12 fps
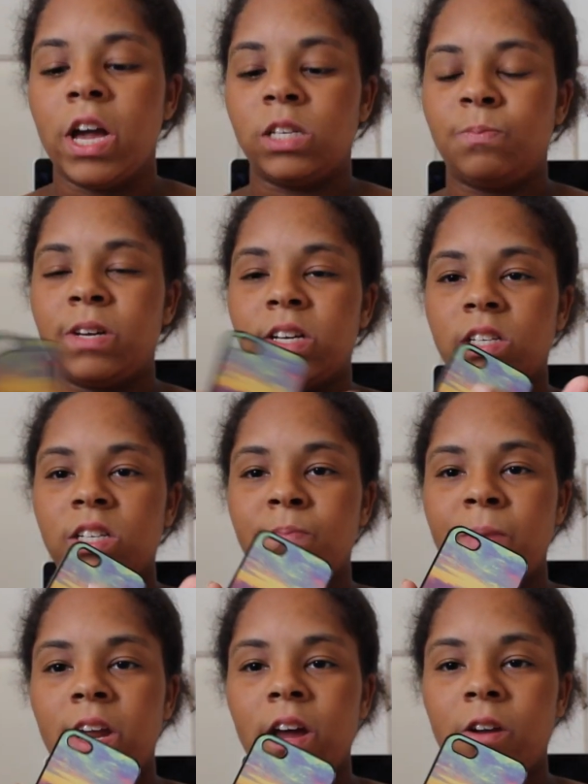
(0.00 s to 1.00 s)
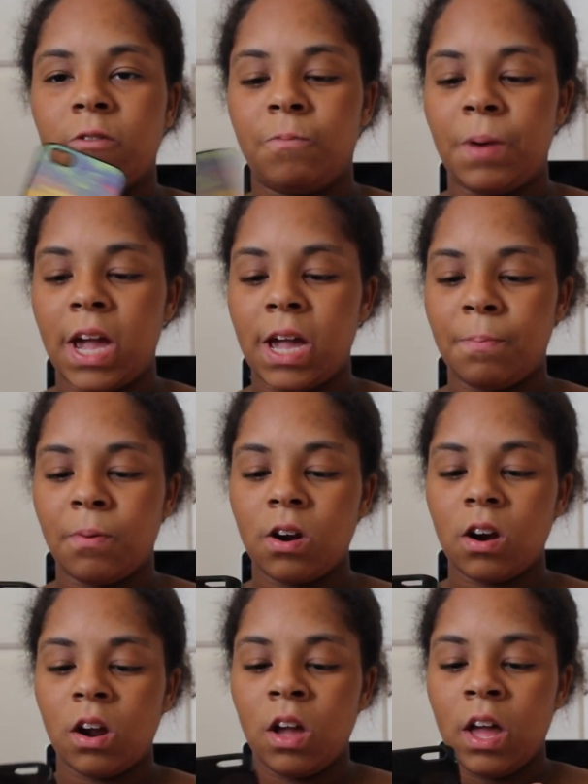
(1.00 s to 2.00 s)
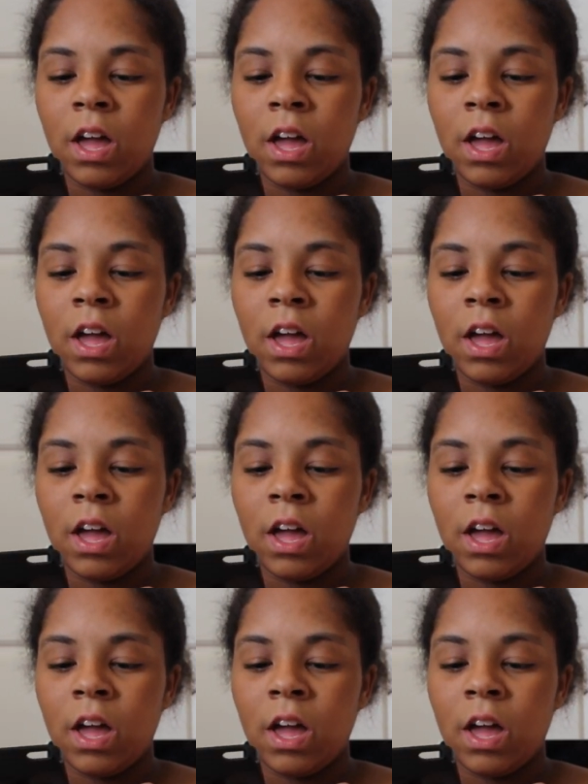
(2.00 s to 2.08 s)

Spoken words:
is because it's made out of paper,